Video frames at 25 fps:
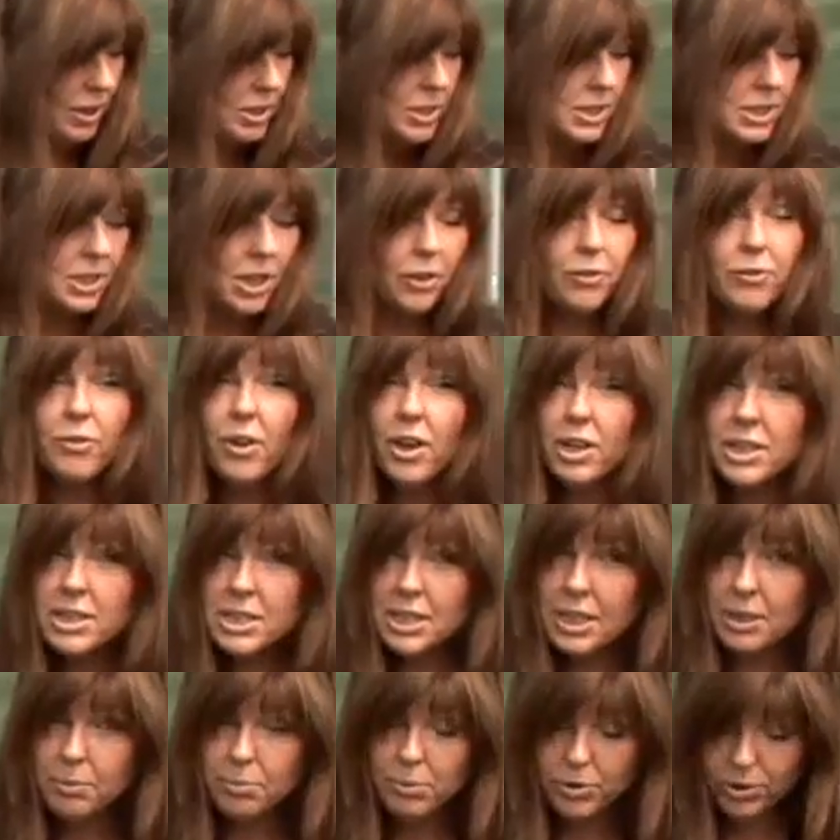So
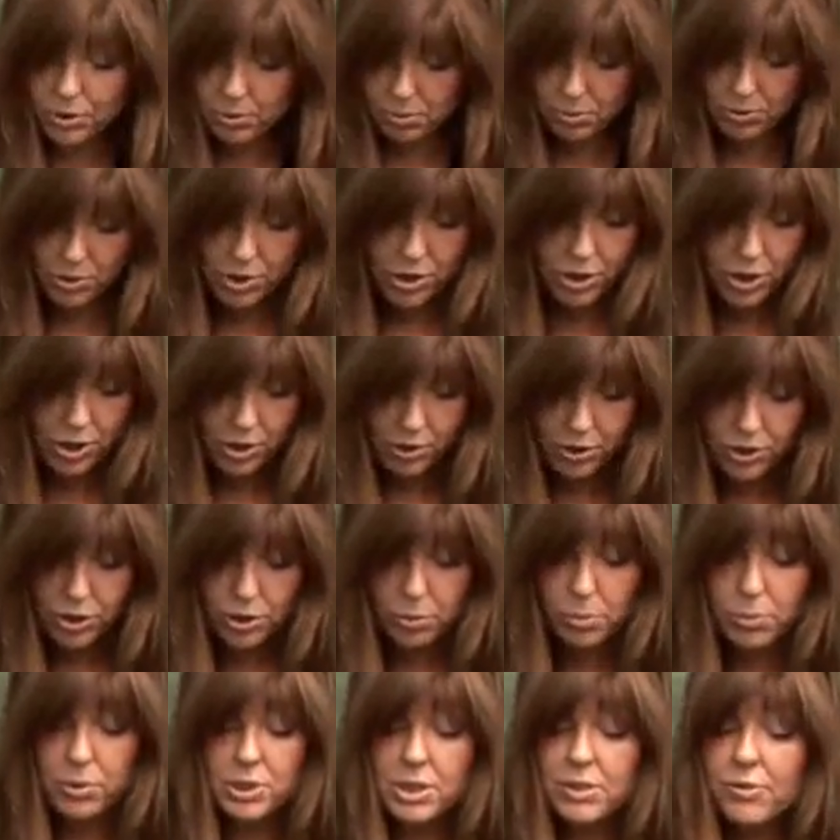firstly what you want to do is
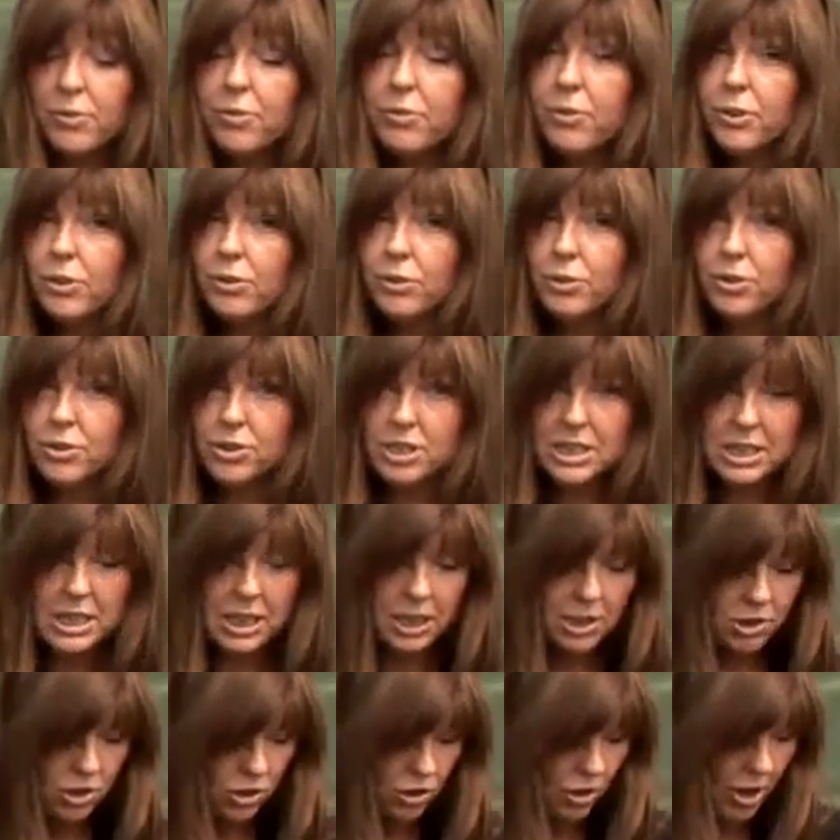you want to fill your
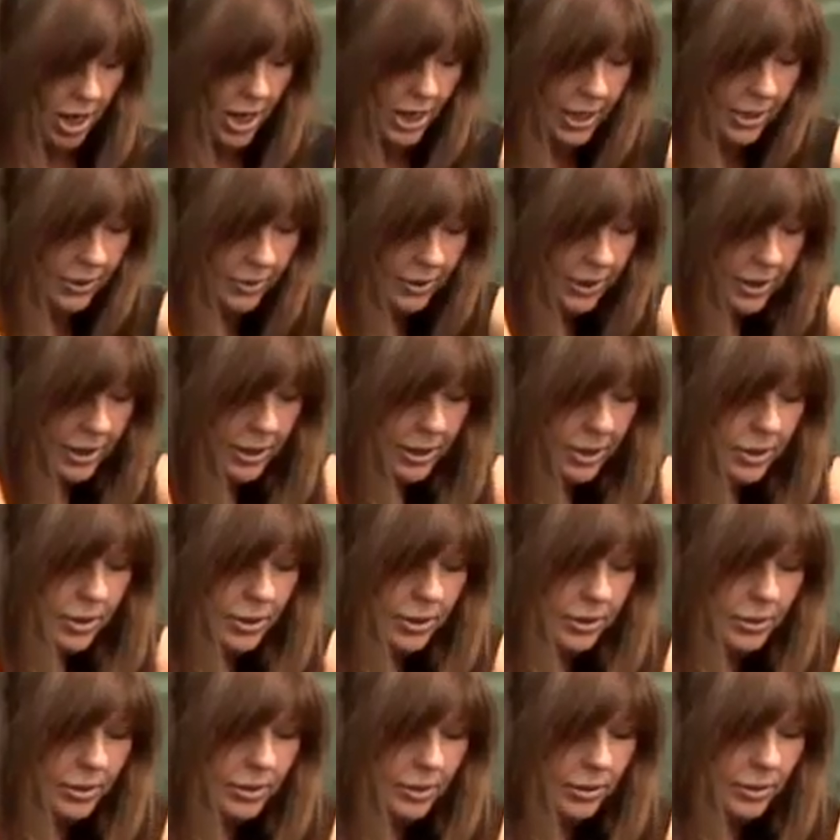seed tray
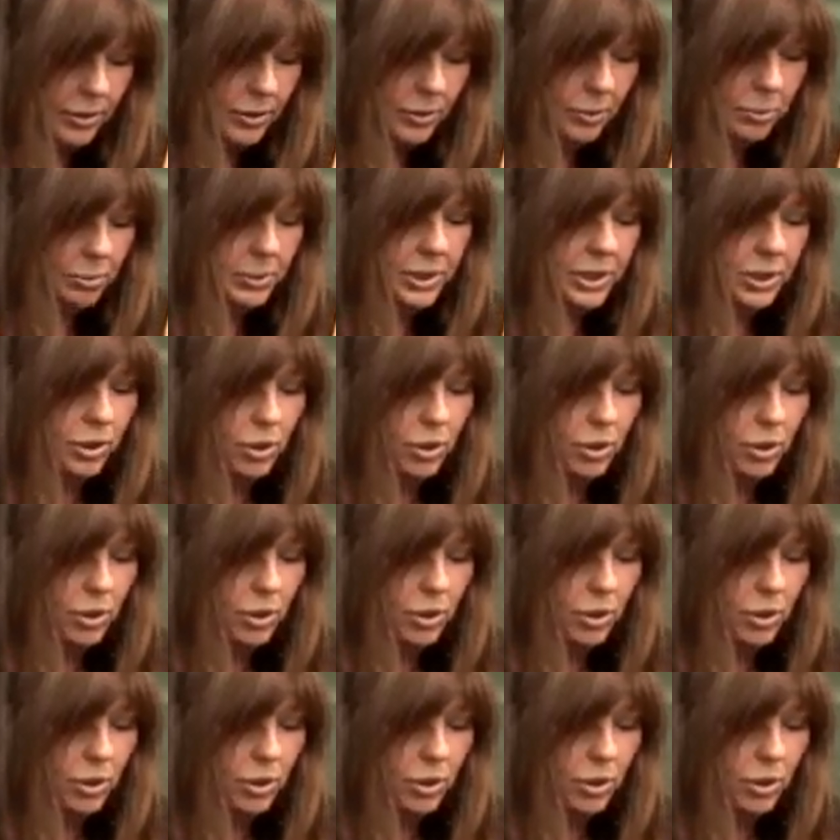with